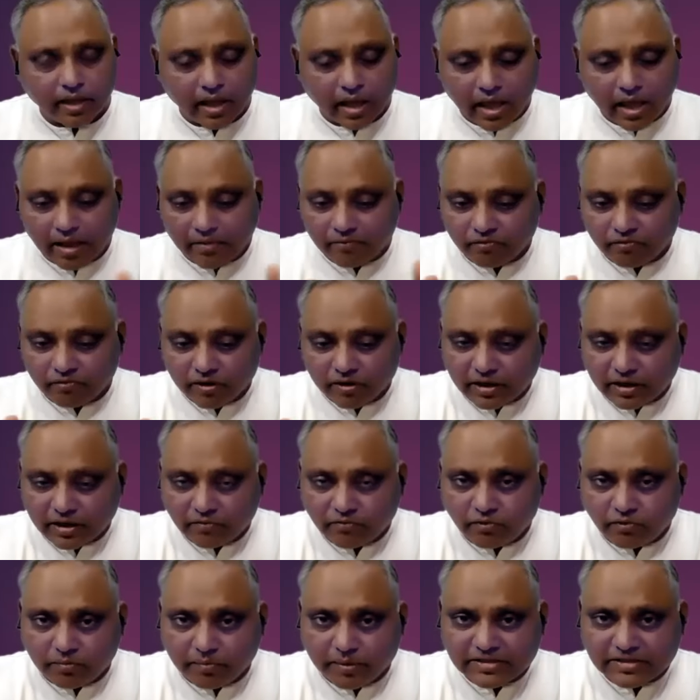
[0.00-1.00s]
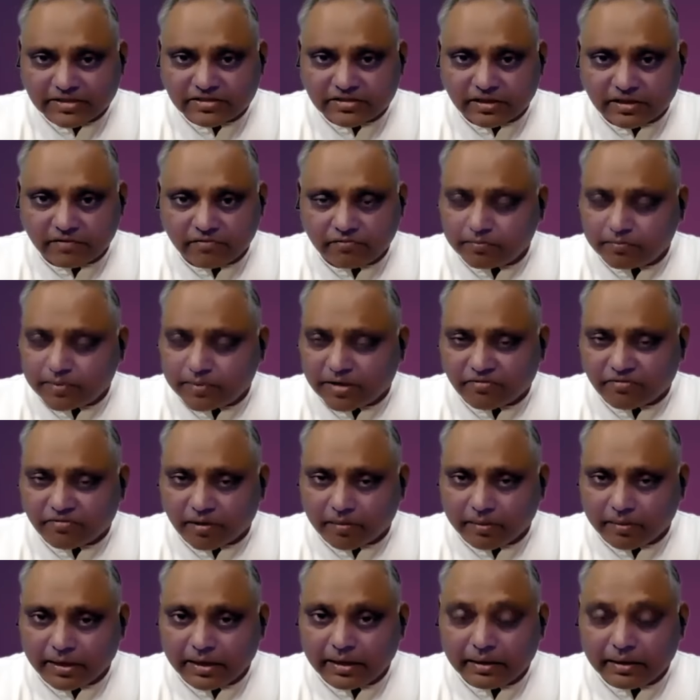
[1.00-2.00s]
I'm working for myself, my
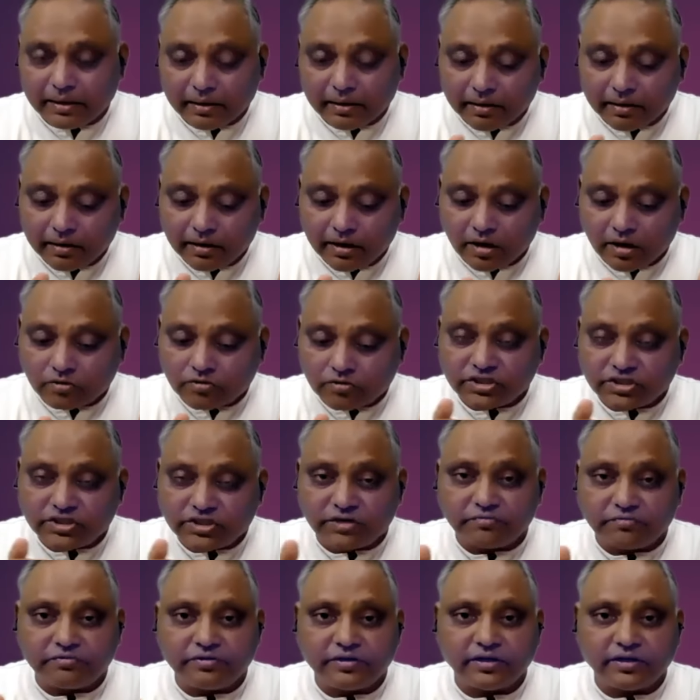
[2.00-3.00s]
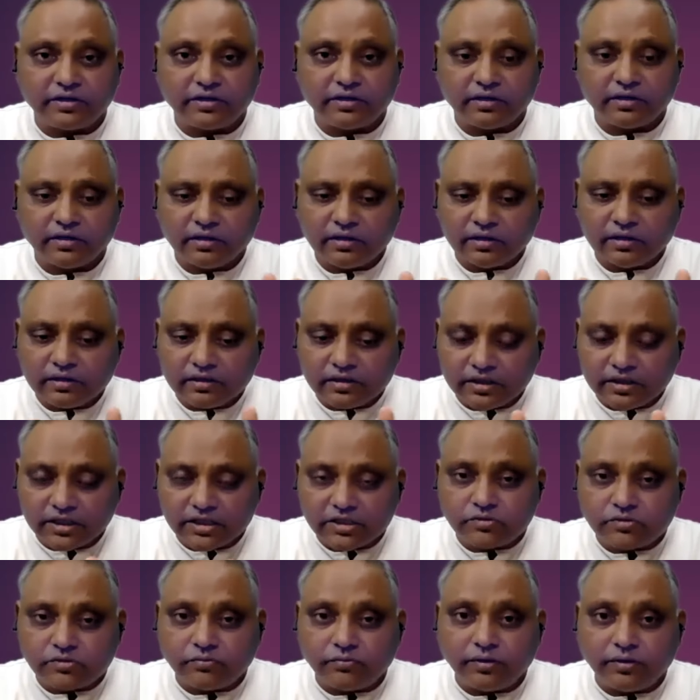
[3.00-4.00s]
family. Now shift it.
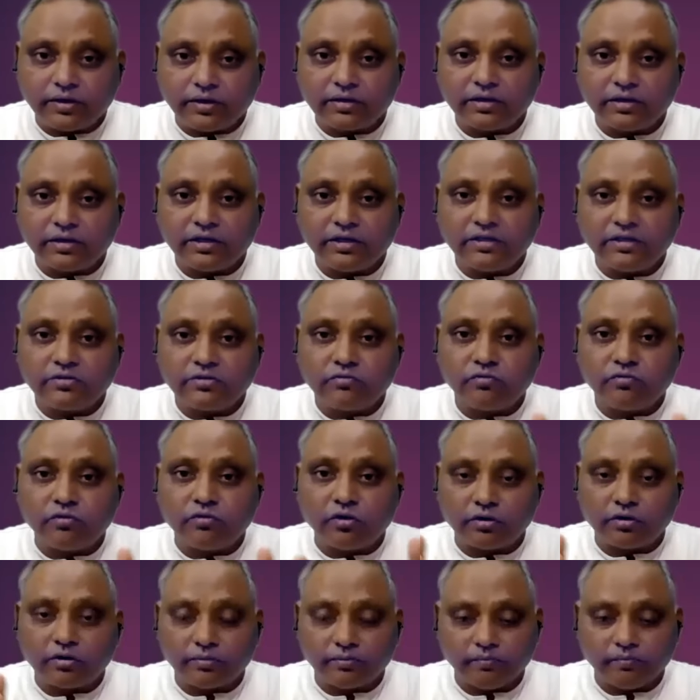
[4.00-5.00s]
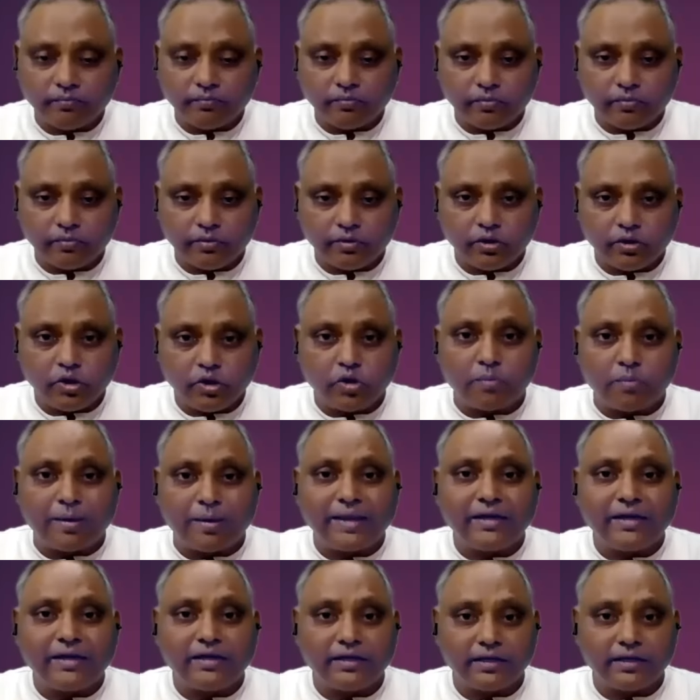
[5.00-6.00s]
This work is for
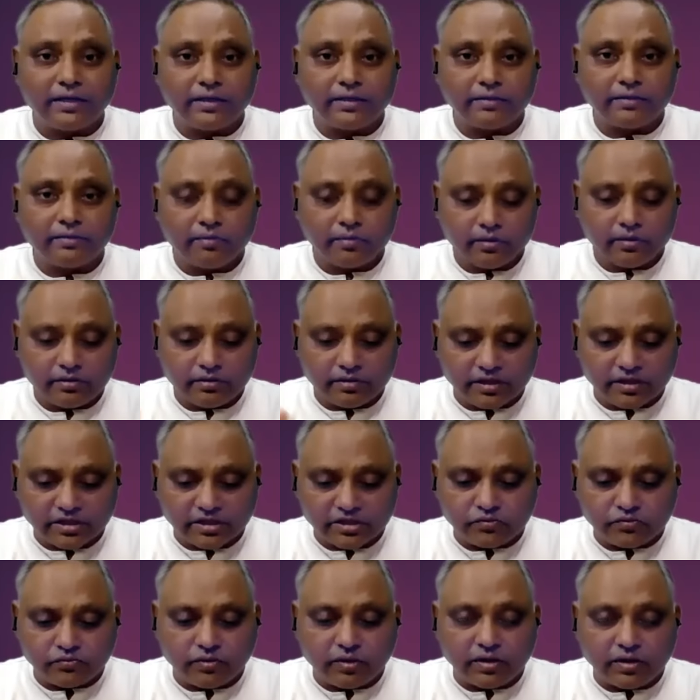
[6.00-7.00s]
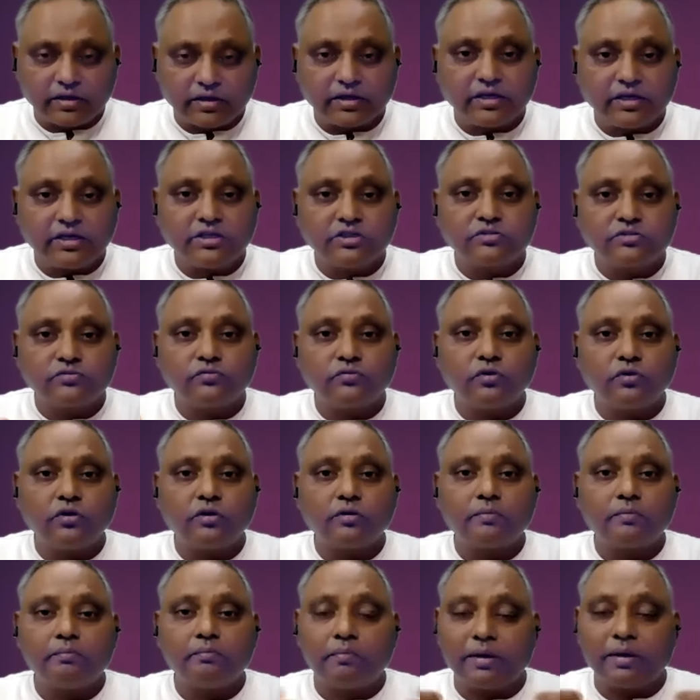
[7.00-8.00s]
humanity. This work is
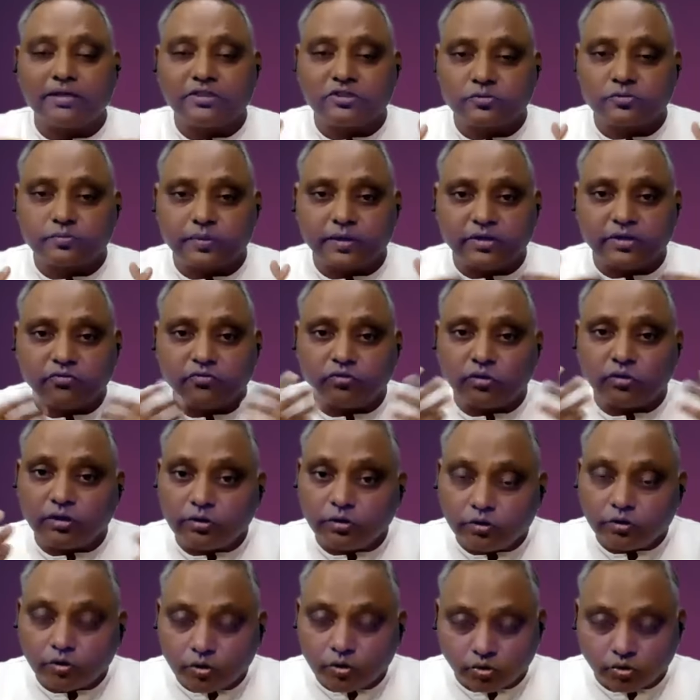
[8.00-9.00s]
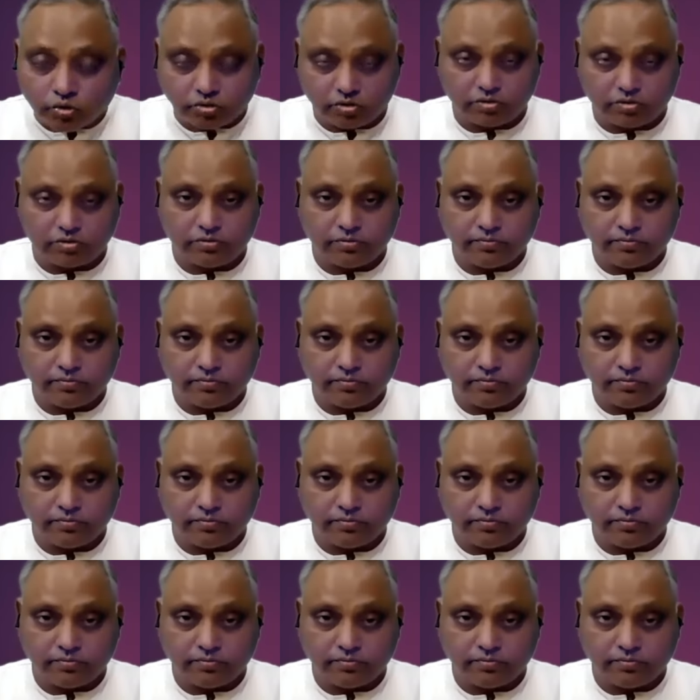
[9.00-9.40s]
for my spiritual growth.